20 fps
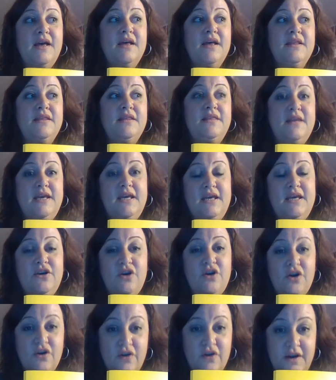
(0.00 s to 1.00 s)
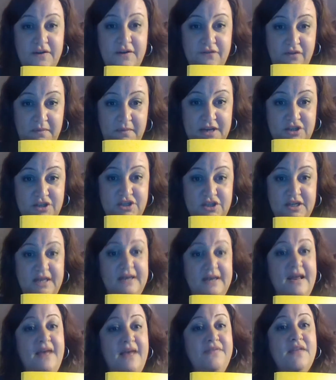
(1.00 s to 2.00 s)
the current
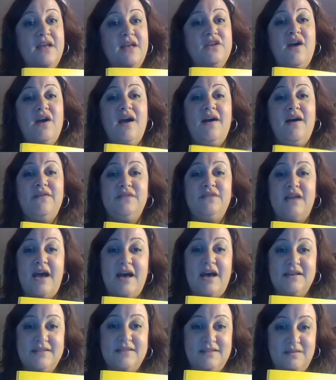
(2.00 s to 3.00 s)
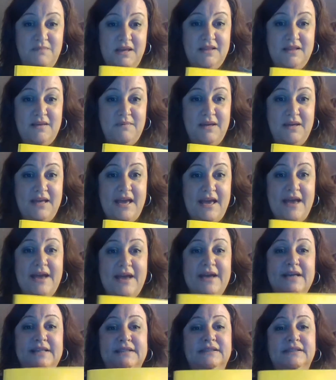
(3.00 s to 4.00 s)
information, and then you have to ask to meet them
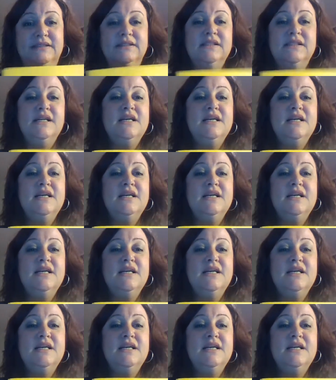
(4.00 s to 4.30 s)
again, and